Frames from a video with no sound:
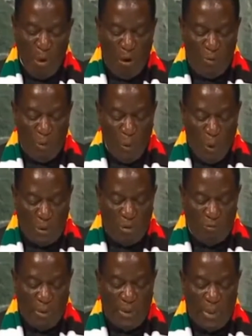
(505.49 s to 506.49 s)
of the most
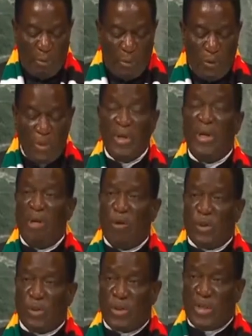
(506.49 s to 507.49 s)
vulnerable in
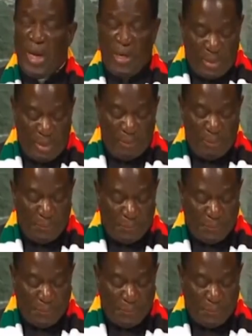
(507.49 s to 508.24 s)
our society.